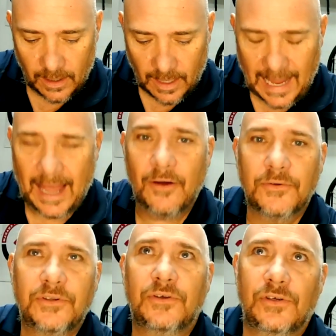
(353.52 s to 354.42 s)

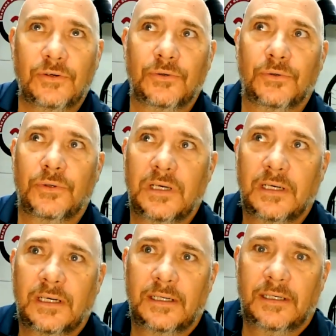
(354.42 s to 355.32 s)
how do you
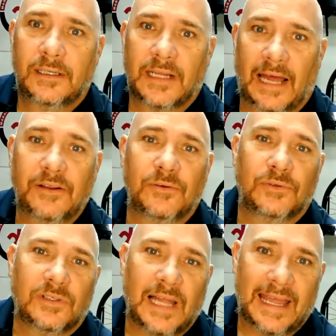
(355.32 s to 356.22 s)

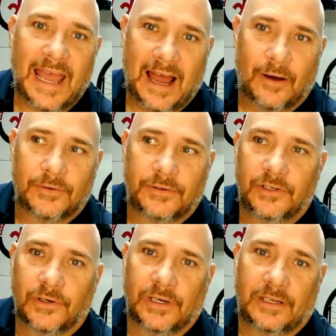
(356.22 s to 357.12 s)
lay out
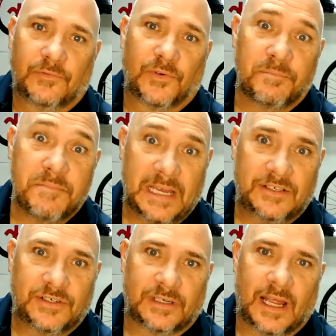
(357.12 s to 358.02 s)
your
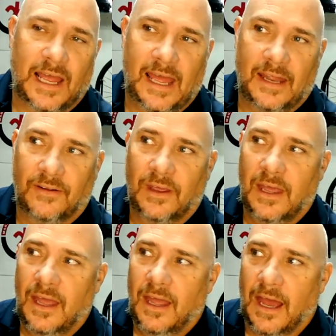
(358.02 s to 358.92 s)
information. And
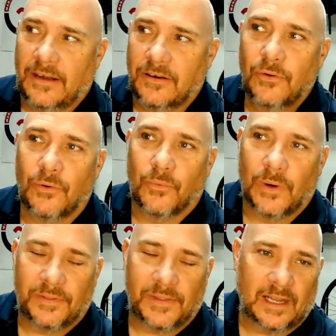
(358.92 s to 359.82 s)
I know that
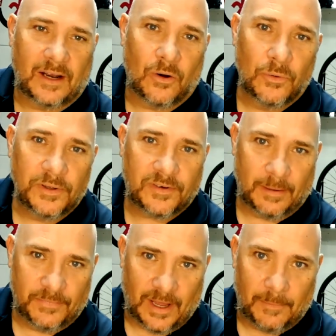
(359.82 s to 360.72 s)
one thing that always
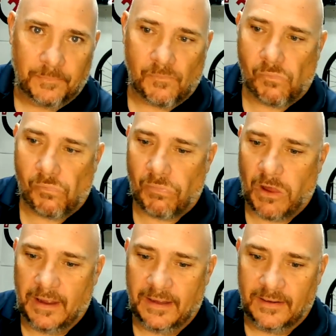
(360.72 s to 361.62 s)
comes up
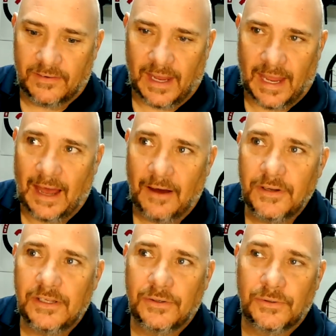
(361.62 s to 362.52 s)
is how do
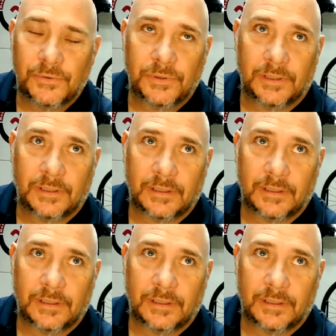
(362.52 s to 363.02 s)
you